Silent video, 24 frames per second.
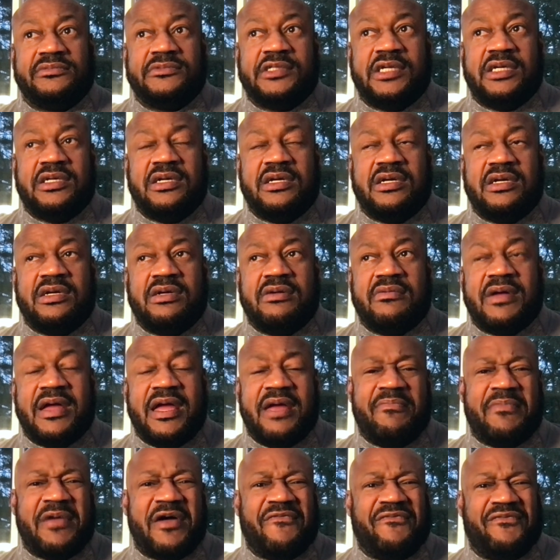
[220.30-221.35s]
I
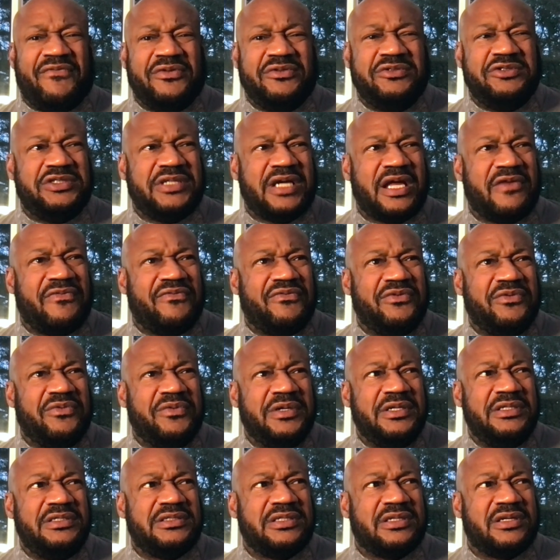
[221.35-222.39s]
had my flu shot a few
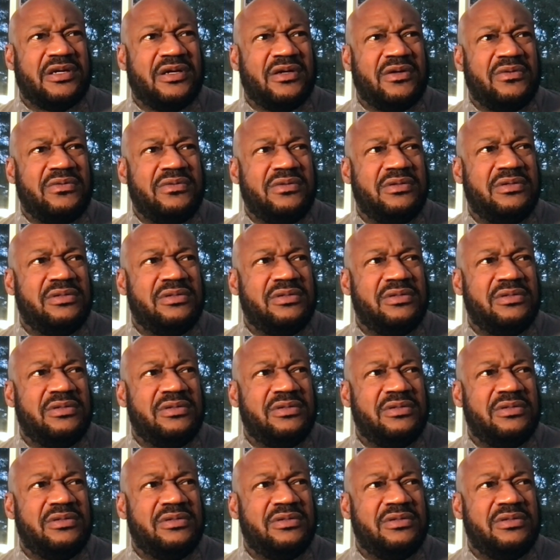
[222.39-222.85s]
weeks ago.